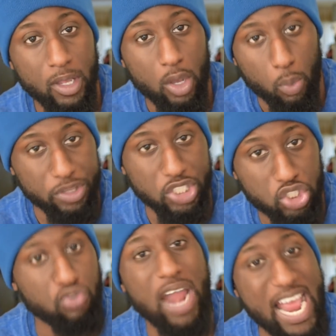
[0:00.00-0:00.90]
when the
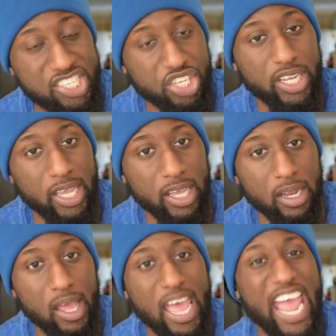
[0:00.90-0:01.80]
tragedy hit
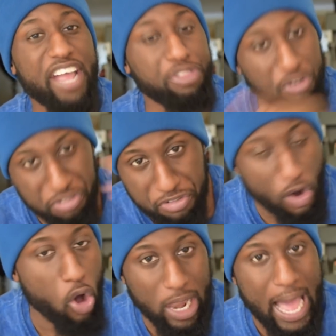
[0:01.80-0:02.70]
and the
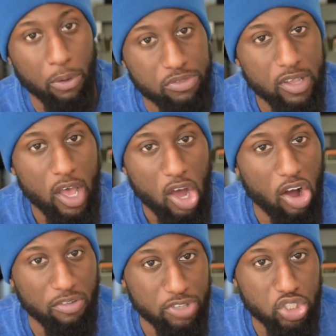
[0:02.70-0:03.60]
fallout
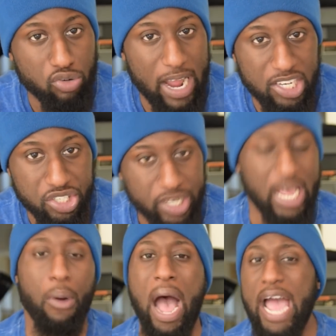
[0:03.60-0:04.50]
of the tragedy.
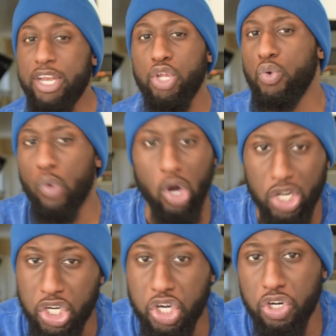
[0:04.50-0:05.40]
Now, I knew
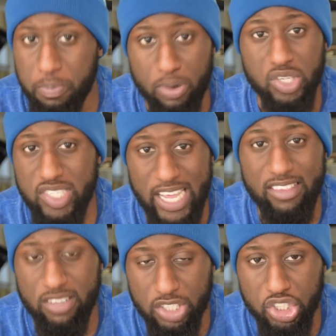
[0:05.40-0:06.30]
a good
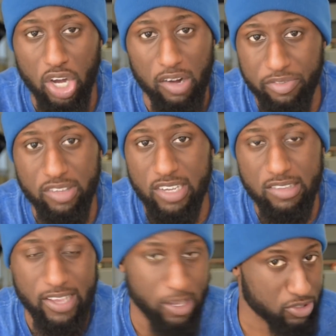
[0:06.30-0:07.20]
percentage of the
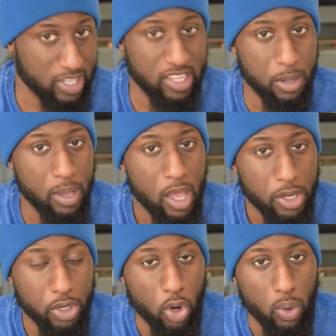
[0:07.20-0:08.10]
details that they,
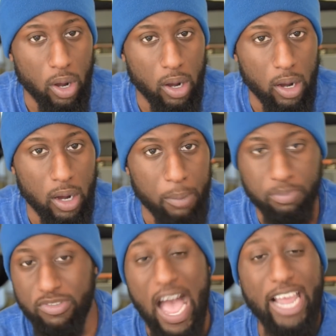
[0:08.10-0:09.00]
you know,
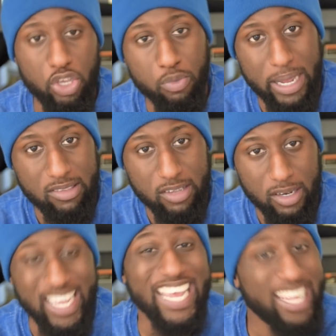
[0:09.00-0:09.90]

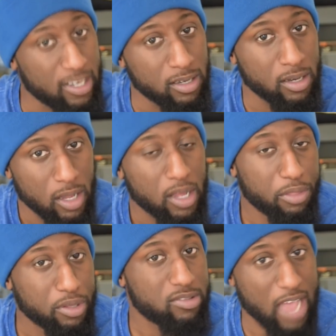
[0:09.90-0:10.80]
documented in
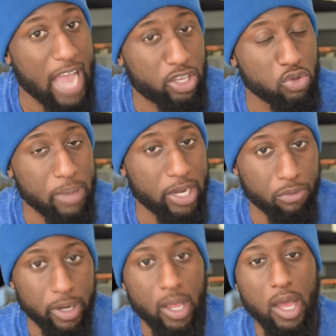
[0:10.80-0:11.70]
the
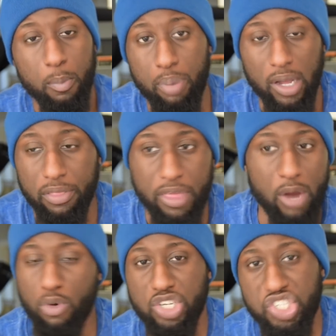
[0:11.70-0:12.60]
documentary, but there
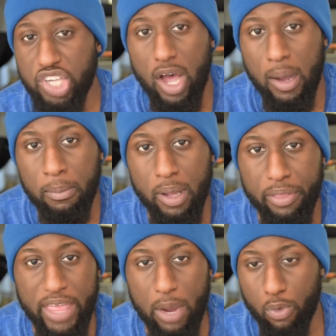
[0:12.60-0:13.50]
were some
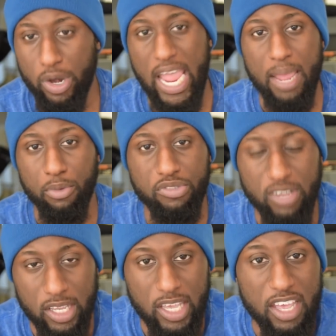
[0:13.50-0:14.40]
that were able to
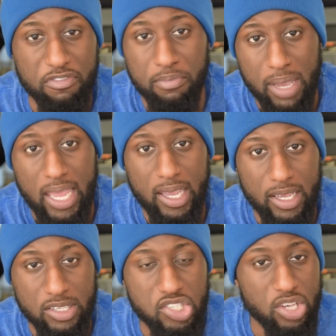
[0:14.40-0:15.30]
give
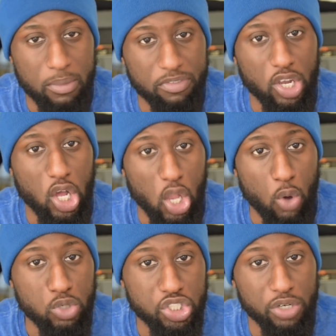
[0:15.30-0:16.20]
me some of the
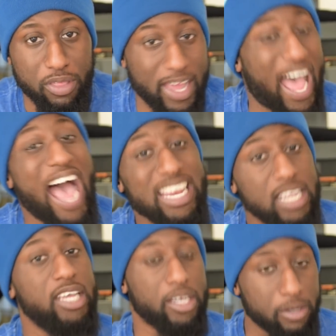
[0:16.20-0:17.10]
closure that I
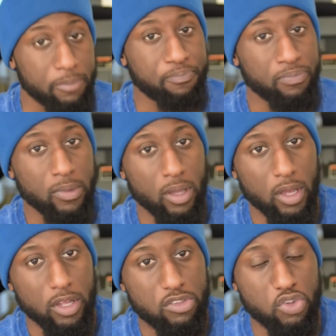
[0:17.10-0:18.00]
needed
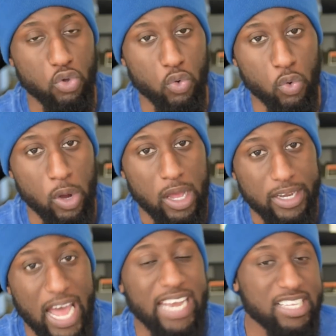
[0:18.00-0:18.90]
to
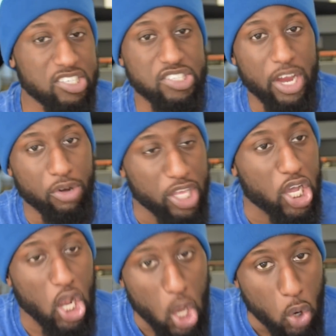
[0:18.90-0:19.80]
not necessarily
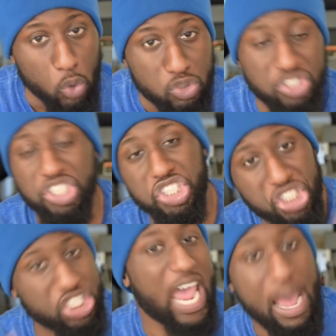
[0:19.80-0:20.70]
close the
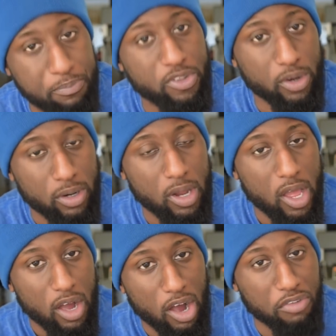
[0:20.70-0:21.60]
chapter
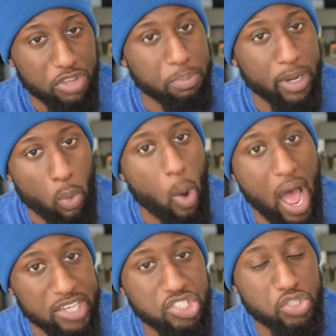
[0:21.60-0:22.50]
of the
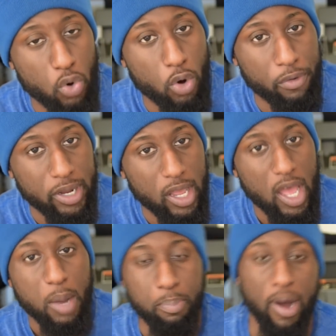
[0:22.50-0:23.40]
Benoit story,
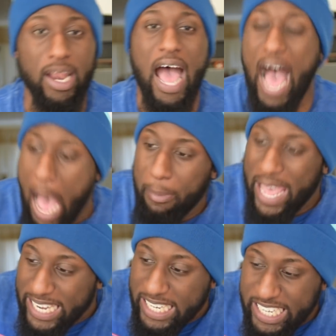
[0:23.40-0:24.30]
but I'm
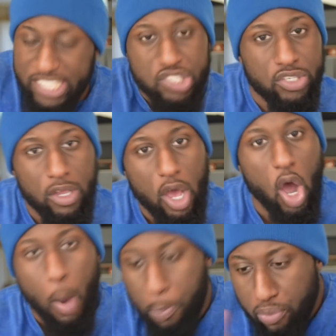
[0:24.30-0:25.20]
at least
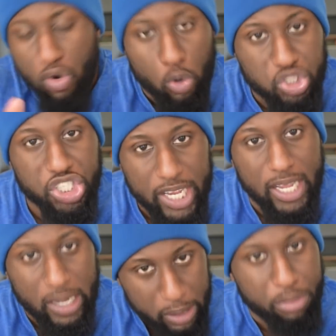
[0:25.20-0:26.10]

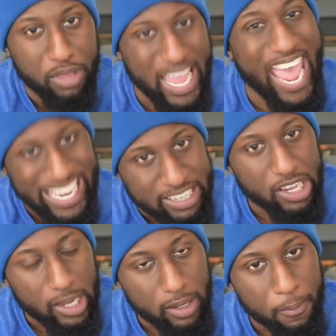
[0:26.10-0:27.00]
approaching the
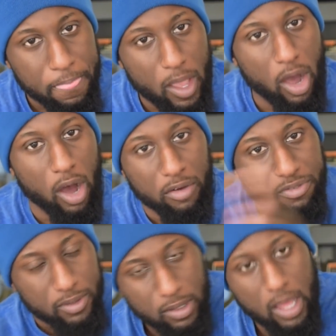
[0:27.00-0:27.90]
ending of
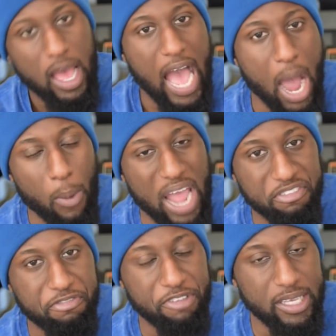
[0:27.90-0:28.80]
how I
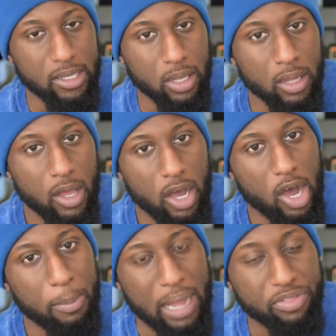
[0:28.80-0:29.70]
feel
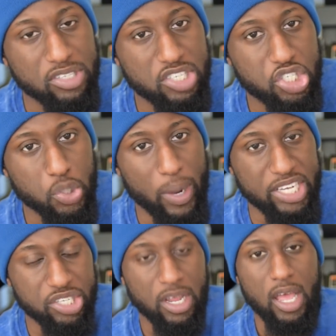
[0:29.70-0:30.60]
about the
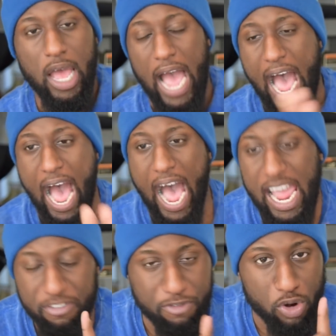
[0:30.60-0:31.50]
situation.
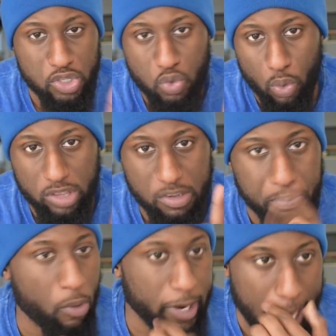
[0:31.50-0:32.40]
I first want to
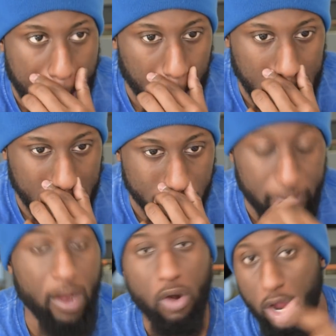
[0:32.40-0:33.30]
point out, if
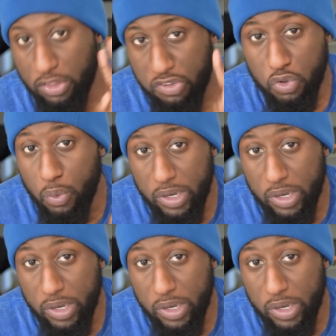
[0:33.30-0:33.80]
there are two